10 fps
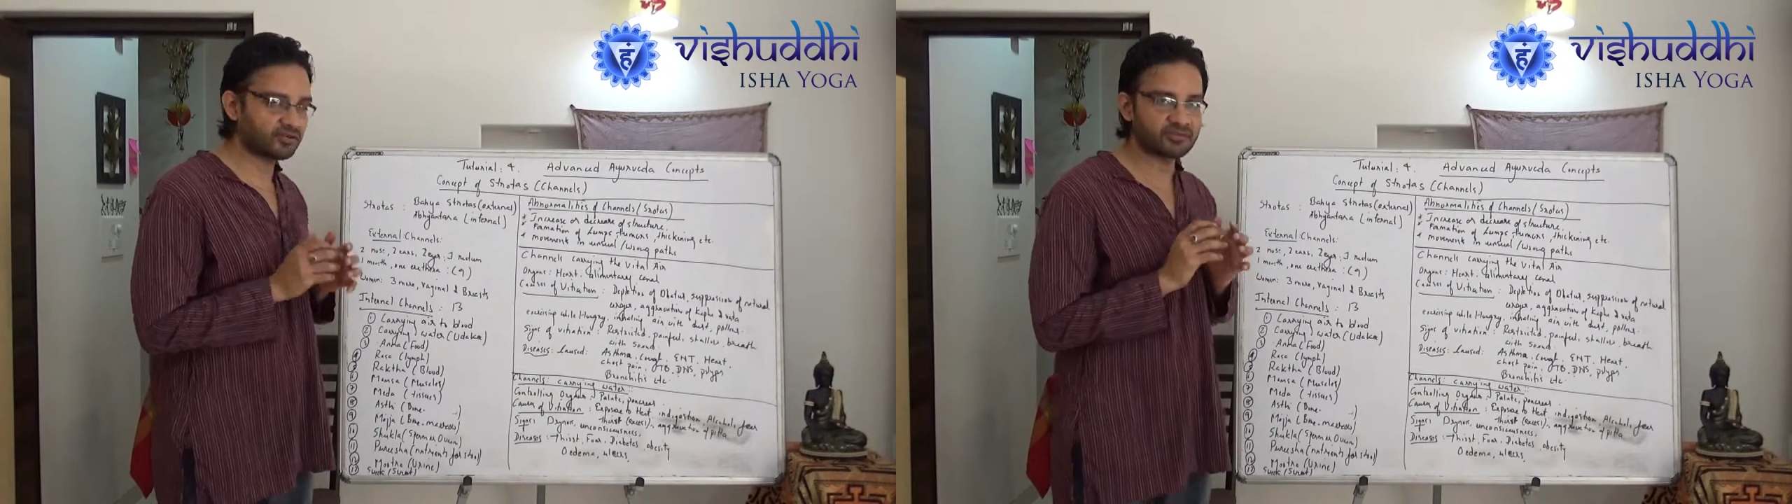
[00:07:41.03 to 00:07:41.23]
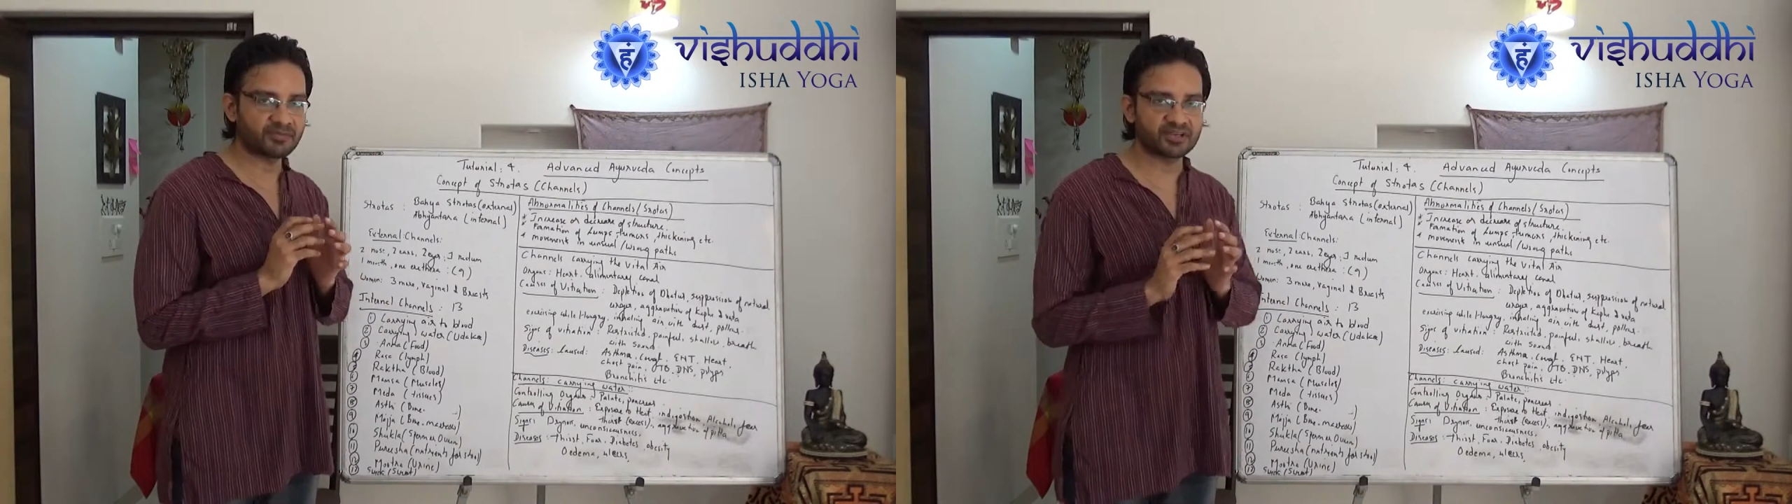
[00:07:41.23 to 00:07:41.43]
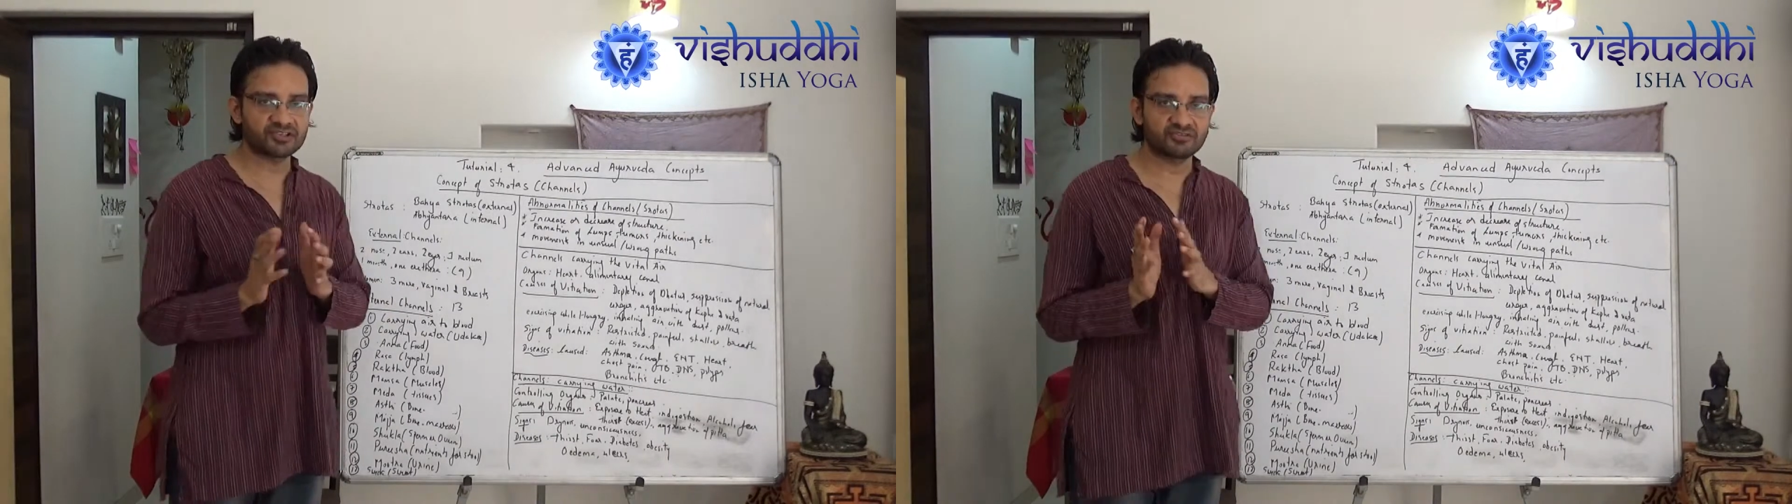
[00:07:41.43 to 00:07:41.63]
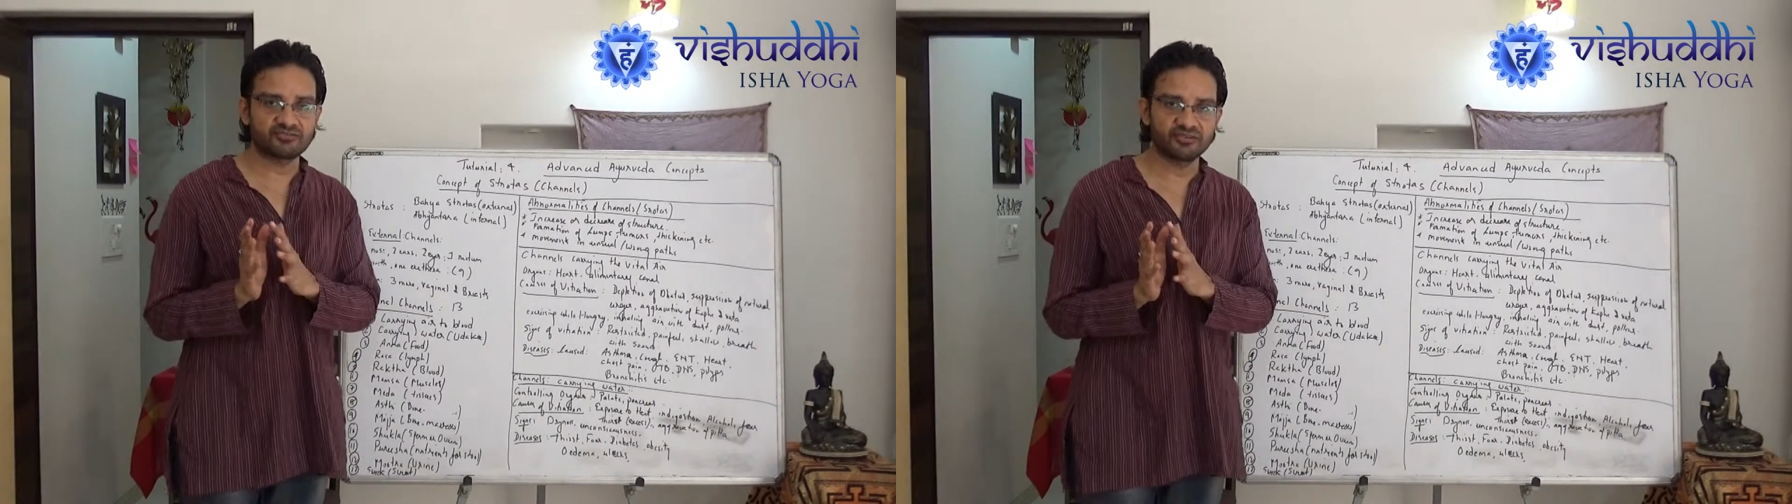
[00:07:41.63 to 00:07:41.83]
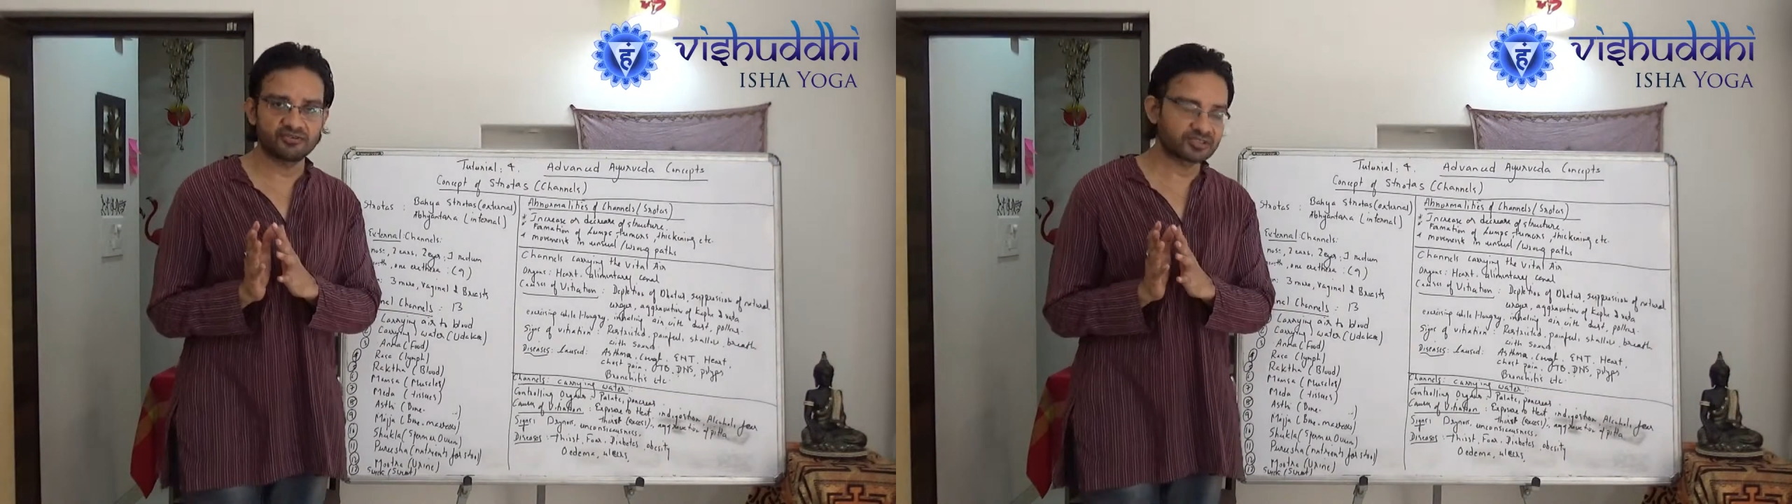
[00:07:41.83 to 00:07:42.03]
of the menstrual
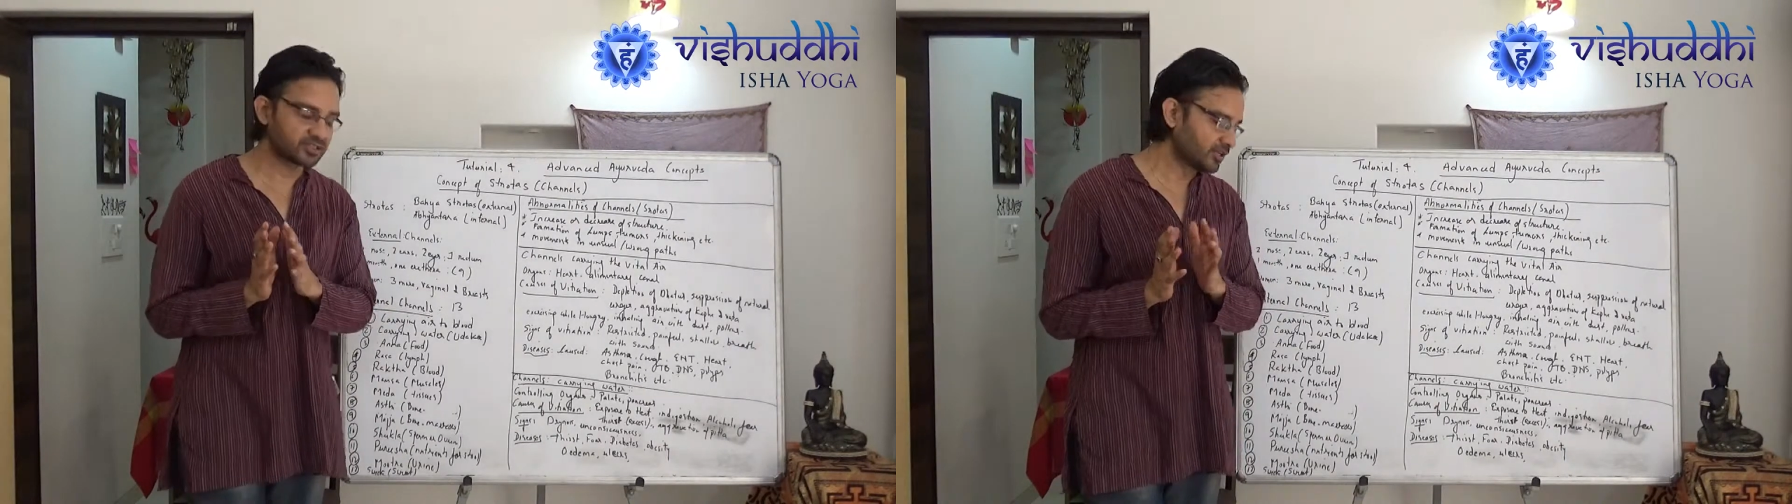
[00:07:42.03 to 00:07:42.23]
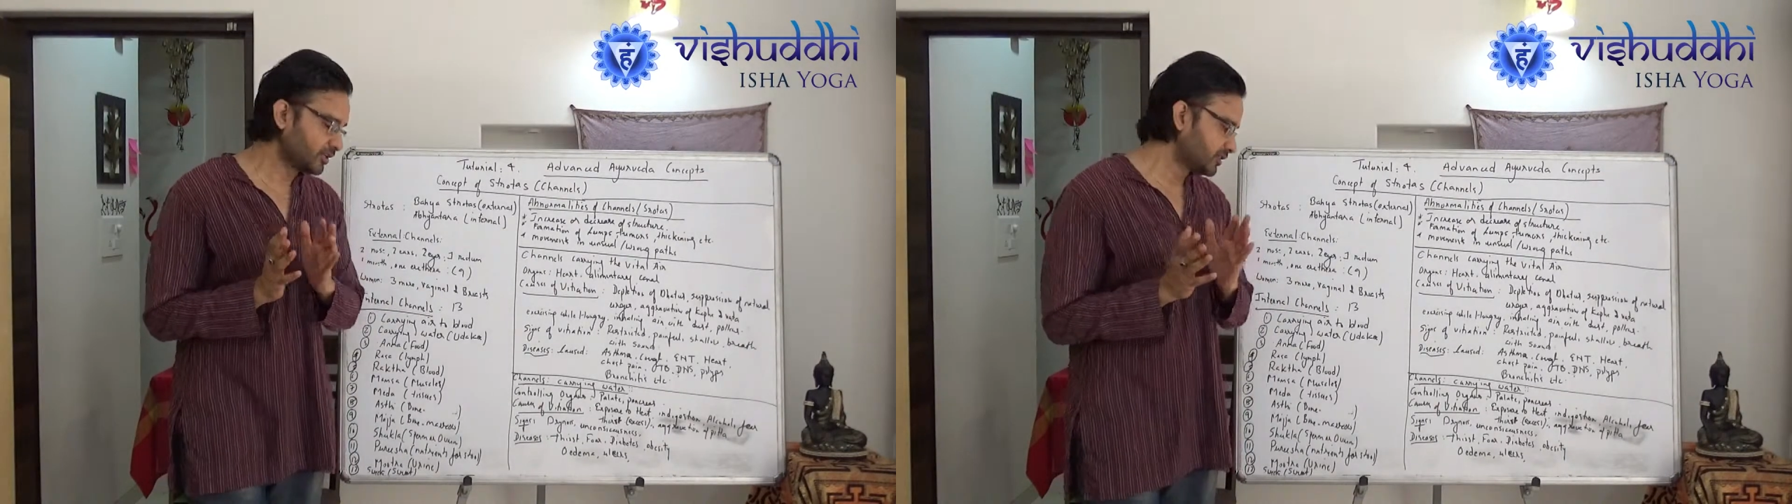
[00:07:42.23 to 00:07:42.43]
fluids.